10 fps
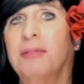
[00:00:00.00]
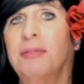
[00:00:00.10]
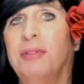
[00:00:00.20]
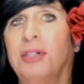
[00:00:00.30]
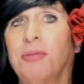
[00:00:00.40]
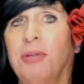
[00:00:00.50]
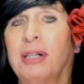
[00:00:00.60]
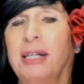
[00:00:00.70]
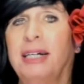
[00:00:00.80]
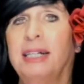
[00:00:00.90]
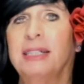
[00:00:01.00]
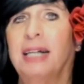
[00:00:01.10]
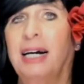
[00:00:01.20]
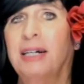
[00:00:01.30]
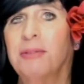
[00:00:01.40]
It's really in a
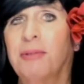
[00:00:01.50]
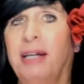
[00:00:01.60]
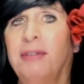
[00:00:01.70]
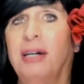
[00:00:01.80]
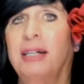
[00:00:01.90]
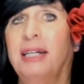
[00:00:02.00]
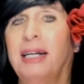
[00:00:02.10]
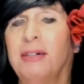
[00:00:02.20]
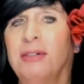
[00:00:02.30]
dire way right now.